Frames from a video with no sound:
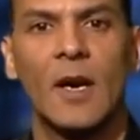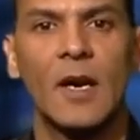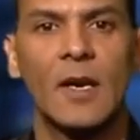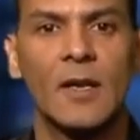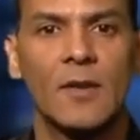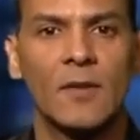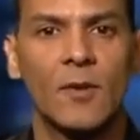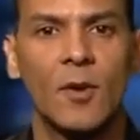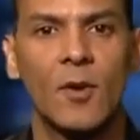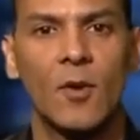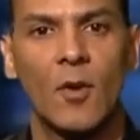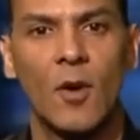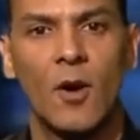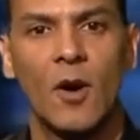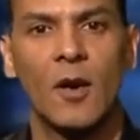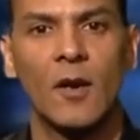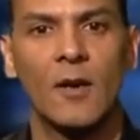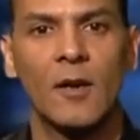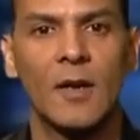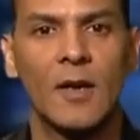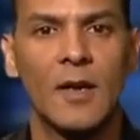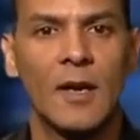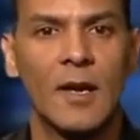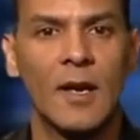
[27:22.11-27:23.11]
machines
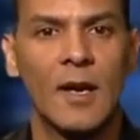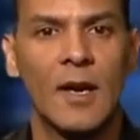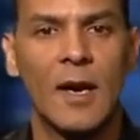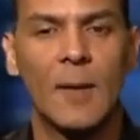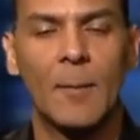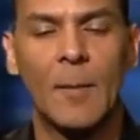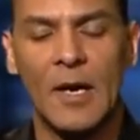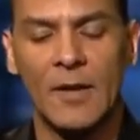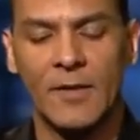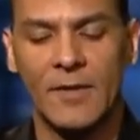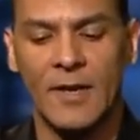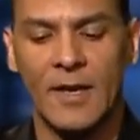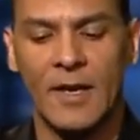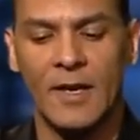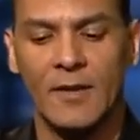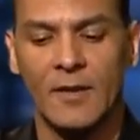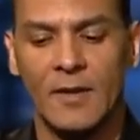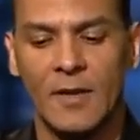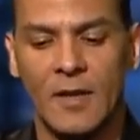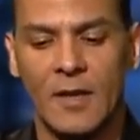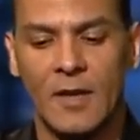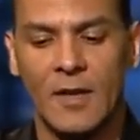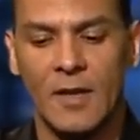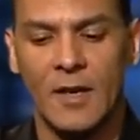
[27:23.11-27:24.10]
and going with
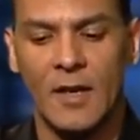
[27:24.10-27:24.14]
the